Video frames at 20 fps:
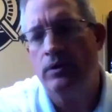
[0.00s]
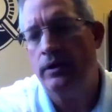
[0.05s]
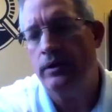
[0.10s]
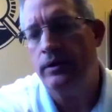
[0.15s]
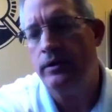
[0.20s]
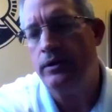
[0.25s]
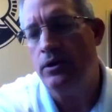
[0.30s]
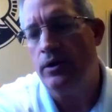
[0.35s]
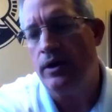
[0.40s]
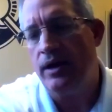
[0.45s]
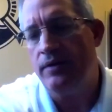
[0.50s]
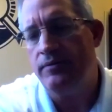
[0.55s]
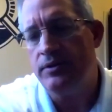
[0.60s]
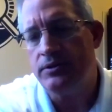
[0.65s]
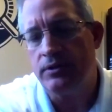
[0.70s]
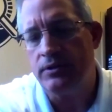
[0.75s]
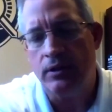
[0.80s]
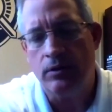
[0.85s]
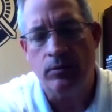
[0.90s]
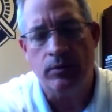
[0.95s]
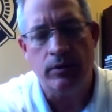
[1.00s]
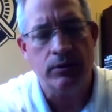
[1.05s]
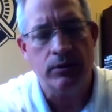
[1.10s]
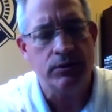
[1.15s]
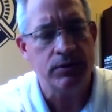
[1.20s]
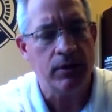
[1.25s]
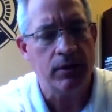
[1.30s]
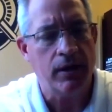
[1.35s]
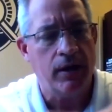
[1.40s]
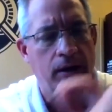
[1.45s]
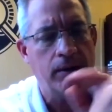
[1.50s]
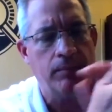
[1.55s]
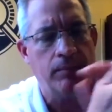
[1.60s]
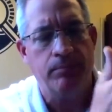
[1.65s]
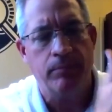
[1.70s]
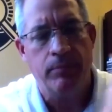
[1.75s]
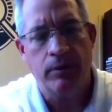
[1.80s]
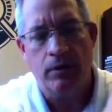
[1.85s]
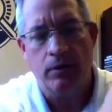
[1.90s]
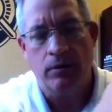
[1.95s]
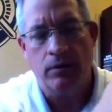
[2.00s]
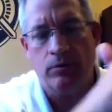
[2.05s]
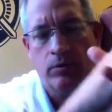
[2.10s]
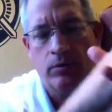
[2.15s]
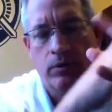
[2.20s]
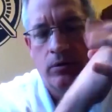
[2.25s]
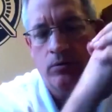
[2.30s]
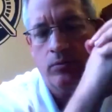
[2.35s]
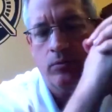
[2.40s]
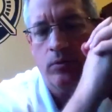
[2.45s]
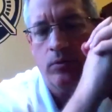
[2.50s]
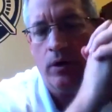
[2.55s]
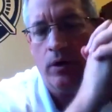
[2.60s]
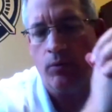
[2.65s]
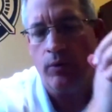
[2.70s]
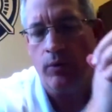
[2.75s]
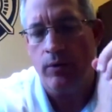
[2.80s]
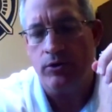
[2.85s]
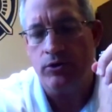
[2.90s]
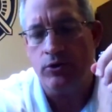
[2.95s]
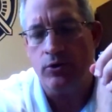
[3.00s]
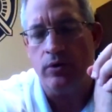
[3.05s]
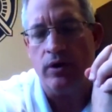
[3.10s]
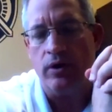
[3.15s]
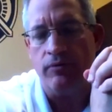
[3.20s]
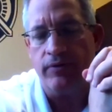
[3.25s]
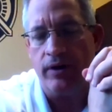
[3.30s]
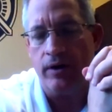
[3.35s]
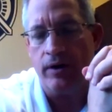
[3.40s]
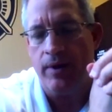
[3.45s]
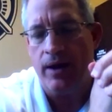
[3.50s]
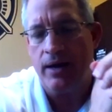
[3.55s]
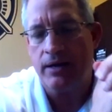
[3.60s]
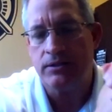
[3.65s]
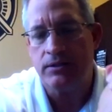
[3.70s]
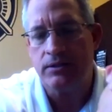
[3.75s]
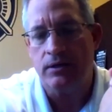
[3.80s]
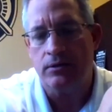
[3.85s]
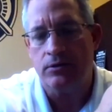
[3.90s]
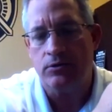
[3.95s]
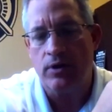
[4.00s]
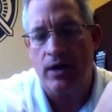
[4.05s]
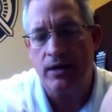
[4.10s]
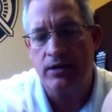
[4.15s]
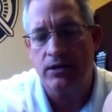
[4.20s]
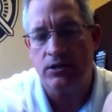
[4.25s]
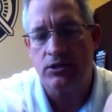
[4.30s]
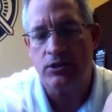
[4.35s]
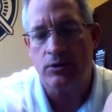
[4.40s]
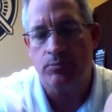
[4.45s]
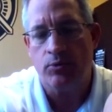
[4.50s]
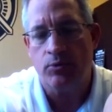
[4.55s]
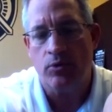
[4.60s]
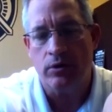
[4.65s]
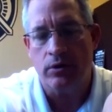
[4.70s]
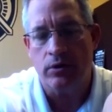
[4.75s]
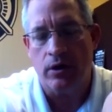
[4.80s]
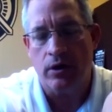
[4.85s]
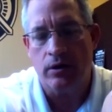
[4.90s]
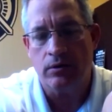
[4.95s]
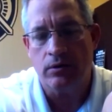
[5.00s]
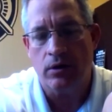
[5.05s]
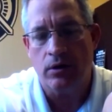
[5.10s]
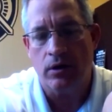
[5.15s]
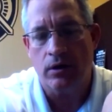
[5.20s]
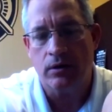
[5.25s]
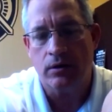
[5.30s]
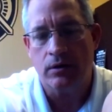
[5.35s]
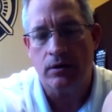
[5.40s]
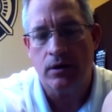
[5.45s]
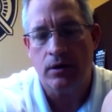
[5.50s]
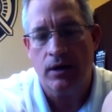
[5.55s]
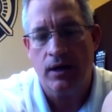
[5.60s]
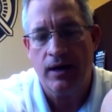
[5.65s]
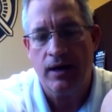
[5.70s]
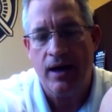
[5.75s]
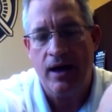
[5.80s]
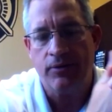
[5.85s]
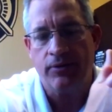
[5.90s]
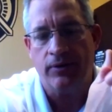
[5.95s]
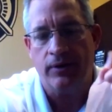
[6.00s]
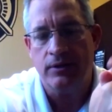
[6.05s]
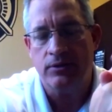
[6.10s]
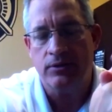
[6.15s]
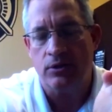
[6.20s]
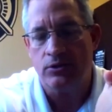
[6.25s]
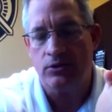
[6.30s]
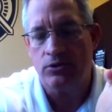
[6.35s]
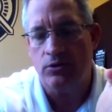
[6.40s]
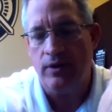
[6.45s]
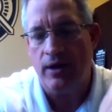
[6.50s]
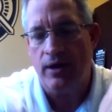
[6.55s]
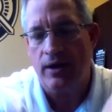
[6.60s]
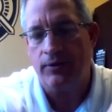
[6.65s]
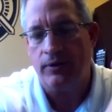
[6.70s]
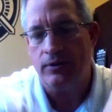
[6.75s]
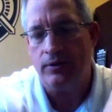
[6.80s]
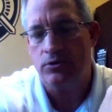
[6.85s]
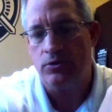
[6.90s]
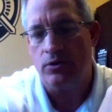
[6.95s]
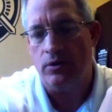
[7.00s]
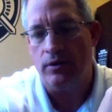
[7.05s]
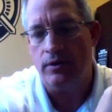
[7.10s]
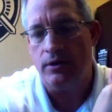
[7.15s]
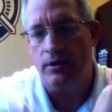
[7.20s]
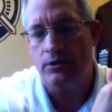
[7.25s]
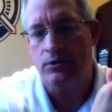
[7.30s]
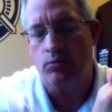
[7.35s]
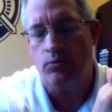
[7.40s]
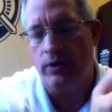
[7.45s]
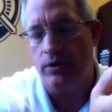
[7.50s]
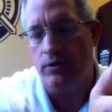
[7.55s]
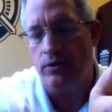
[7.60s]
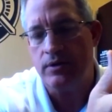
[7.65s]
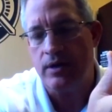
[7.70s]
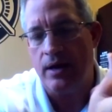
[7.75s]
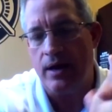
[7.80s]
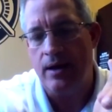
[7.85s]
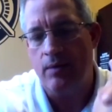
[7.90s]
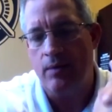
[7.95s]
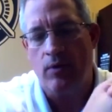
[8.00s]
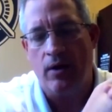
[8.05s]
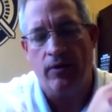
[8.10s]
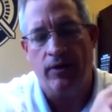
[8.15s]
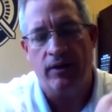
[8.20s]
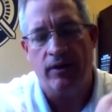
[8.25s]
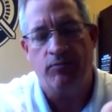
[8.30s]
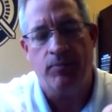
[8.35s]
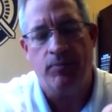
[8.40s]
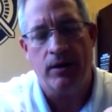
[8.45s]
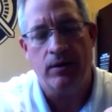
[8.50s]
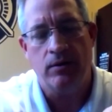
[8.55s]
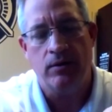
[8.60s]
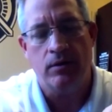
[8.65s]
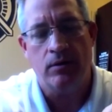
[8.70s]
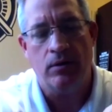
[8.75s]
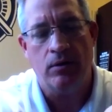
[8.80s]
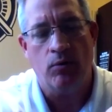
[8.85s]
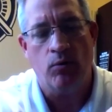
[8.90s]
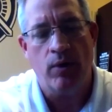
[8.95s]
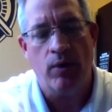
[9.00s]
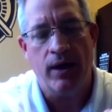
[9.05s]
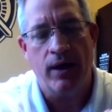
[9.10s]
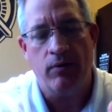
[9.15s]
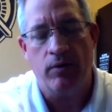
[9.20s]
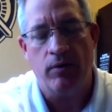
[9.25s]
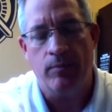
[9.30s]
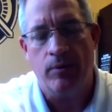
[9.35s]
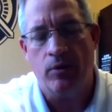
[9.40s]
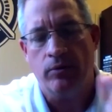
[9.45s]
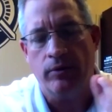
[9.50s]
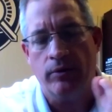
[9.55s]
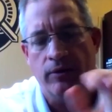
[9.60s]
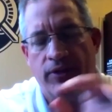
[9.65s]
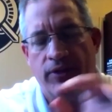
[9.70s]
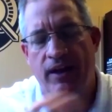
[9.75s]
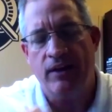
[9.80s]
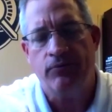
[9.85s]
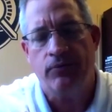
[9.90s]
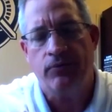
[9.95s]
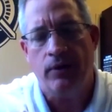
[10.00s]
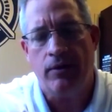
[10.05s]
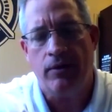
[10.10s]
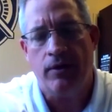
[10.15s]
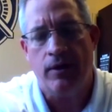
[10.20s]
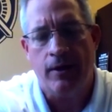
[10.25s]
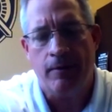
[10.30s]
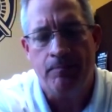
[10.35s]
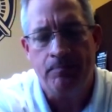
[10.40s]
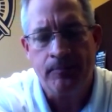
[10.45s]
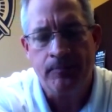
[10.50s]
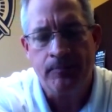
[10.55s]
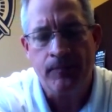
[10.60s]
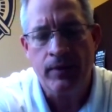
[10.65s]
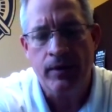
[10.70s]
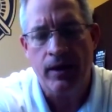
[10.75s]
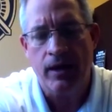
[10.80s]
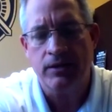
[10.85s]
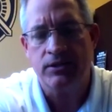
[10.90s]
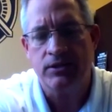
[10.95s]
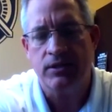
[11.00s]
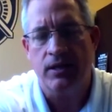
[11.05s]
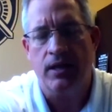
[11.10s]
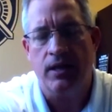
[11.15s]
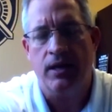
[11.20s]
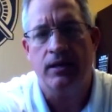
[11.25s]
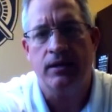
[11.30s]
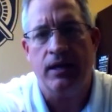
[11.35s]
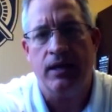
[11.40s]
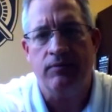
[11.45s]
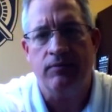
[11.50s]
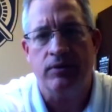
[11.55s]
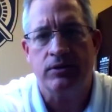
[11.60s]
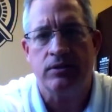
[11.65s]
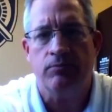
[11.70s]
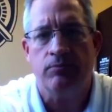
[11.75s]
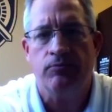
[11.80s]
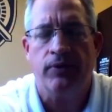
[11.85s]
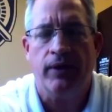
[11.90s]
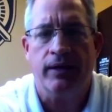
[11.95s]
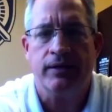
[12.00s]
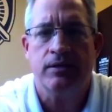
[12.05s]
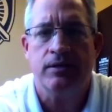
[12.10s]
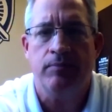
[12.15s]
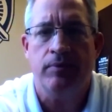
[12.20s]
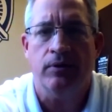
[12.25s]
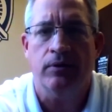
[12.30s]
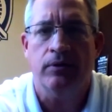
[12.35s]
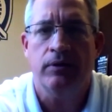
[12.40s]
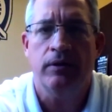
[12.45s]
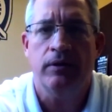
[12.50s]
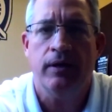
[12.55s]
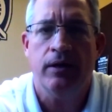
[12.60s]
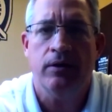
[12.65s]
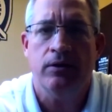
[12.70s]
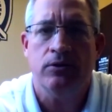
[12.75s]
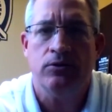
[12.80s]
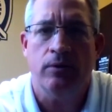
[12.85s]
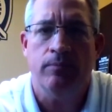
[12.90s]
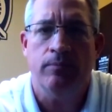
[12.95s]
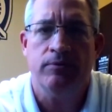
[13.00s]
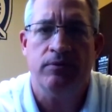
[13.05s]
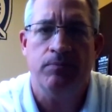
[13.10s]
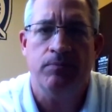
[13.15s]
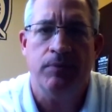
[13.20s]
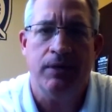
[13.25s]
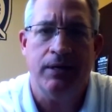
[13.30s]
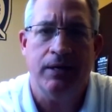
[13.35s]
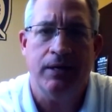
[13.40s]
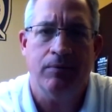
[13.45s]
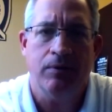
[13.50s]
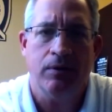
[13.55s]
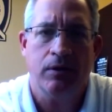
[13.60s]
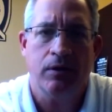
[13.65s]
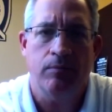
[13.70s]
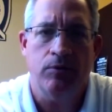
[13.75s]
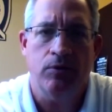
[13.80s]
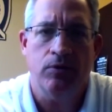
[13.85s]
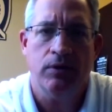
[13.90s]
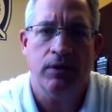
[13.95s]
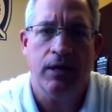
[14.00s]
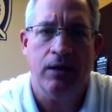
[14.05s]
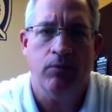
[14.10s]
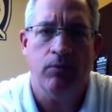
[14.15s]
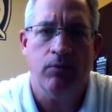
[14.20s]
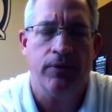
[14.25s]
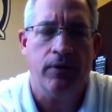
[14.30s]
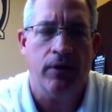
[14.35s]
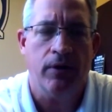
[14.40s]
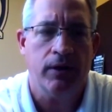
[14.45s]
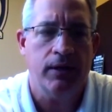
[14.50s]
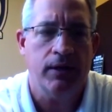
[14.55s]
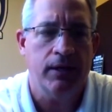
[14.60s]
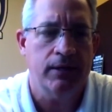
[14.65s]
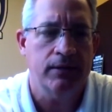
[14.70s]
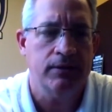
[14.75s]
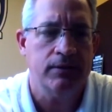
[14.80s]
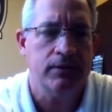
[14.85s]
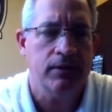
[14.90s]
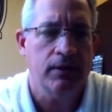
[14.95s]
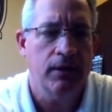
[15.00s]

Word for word: uh, you know, obviously it was uh, you know uh, we were doing our very best to try to support our our cadet athletes, our student athletes during this weird time while they've been away remotely. Thankfully, the NCAA gave us some flexibility there in terms of being able to communicate with our kids.